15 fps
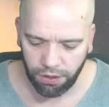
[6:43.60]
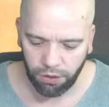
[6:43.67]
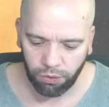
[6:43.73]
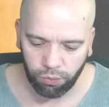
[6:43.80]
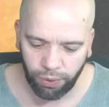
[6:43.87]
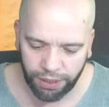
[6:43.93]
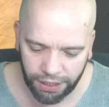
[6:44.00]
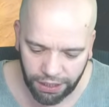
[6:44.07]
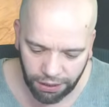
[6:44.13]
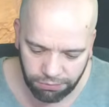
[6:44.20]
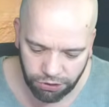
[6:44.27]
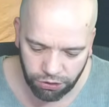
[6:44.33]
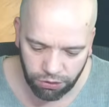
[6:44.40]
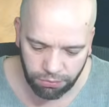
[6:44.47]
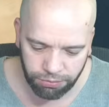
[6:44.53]
When it comes
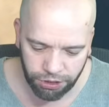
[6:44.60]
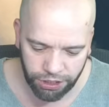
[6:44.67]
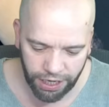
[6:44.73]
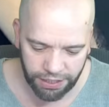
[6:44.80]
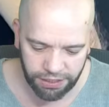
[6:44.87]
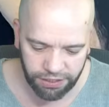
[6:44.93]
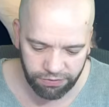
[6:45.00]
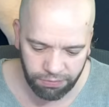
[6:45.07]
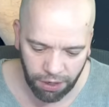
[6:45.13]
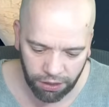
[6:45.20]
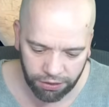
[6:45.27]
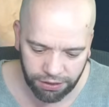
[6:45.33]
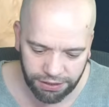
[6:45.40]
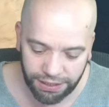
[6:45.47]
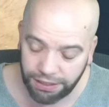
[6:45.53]
to objective
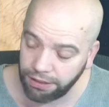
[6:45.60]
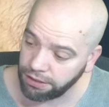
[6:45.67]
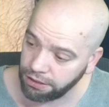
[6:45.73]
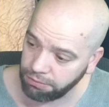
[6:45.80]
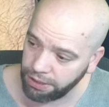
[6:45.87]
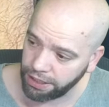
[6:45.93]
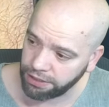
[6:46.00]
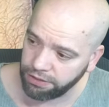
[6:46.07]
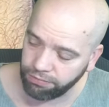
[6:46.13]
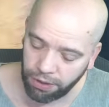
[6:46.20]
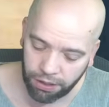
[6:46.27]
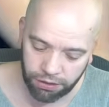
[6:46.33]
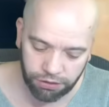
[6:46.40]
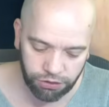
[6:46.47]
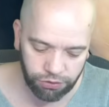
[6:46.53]
markers, he does objective
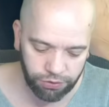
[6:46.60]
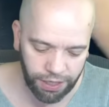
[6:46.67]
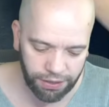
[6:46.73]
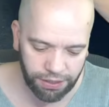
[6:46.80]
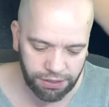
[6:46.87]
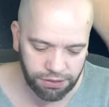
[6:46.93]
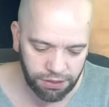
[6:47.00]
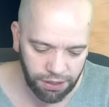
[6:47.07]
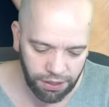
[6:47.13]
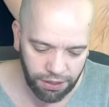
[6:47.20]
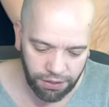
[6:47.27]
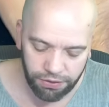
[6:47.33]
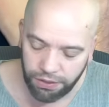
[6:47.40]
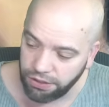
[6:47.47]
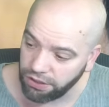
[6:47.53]
markers. You get these
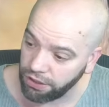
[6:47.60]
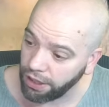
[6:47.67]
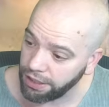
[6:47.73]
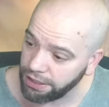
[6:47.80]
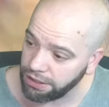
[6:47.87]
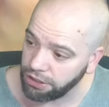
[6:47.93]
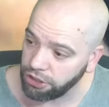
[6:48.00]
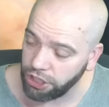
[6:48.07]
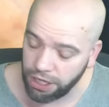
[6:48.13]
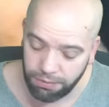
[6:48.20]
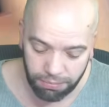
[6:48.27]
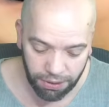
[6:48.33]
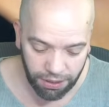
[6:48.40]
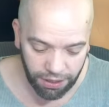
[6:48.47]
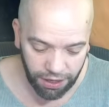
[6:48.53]
are nice and
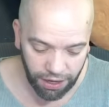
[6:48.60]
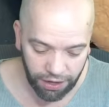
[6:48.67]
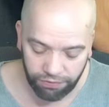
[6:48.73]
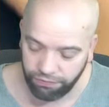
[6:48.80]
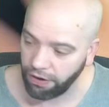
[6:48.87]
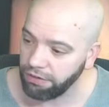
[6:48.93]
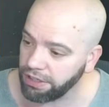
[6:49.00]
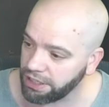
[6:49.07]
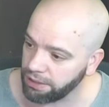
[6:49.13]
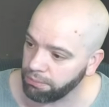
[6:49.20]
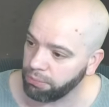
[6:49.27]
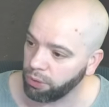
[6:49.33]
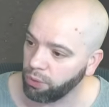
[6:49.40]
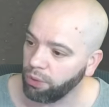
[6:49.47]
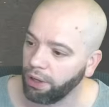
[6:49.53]
cheap and very
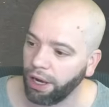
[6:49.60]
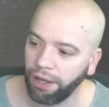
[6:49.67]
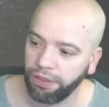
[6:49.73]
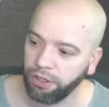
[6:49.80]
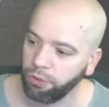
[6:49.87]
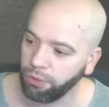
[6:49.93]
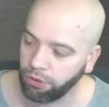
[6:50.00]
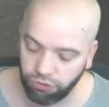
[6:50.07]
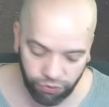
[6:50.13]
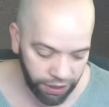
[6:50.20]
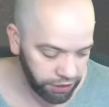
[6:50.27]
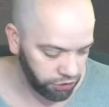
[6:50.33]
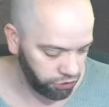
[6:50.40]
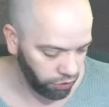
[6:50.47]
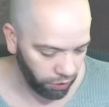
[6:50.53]
simple. They do a
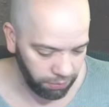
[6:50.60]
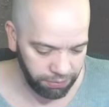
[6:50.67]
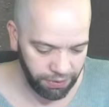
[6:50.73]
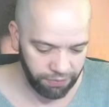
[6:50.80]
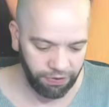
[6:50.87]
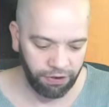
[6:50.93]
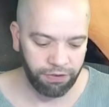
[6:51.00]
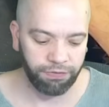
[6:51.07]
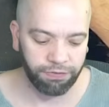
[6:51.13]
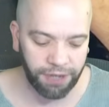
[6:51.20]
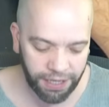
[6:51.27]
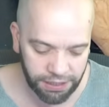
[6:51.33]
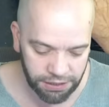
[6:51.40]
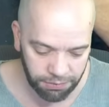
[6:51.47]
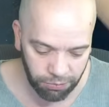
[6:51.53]
great job. They're very
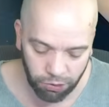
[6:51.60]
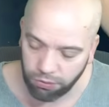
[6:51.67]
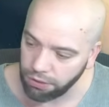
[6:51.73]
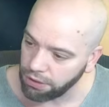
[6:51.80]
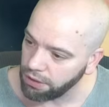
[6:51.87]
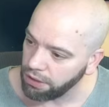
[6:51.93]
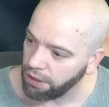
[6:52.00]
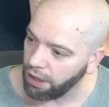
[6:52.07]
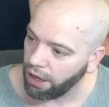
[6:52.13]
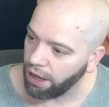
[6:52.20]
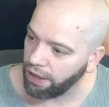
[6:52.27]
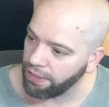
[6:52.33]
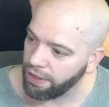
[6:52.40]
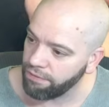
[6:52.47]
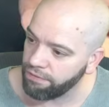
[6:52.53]
flexible
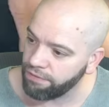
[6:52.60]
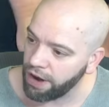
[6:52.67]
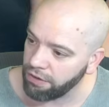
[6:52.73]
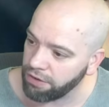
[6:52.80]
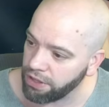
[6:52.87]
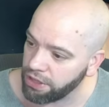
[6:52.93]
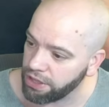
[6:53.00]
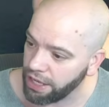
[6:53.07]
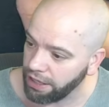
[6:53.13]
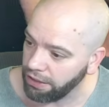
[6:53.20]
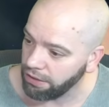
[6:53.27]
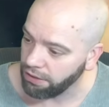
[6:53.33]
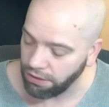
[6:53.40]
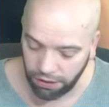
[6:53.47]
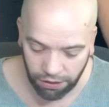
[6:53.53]
and they're very thin.
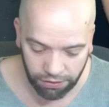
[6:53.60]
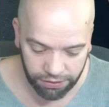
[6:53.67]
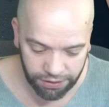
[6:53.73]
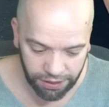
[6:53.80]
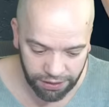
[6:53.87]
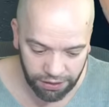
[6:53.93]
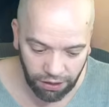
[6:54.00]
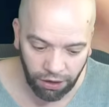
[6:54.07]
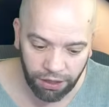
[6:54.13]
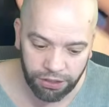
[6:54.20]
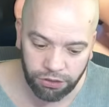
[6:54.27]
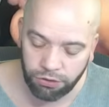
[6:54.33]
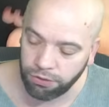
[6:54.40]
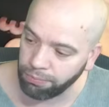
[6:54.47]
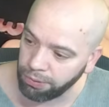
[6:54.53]
Okay, I
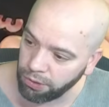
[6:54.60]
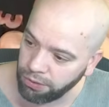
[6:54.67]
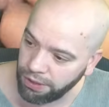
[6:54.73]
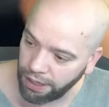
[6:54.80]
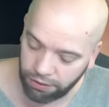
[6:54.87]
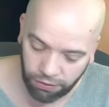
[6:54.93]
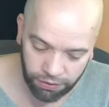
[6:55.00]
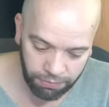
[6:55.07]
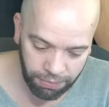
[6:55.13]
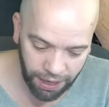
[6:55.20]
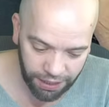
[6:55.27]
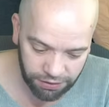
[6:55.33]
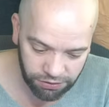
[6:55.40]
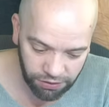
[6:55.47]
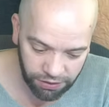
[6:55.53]
use blue tack on the
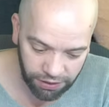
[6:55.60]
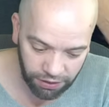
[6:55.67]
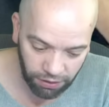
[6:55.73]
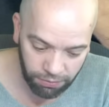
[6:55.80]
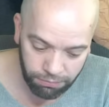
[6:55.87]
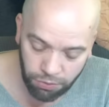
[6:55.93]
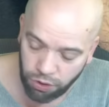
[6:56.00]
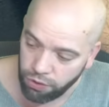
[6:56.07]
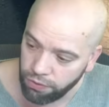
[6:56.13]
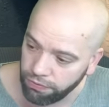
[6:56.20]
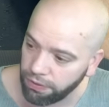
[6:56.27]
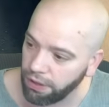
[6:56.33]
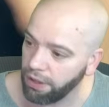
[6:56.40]
back so that they don't move.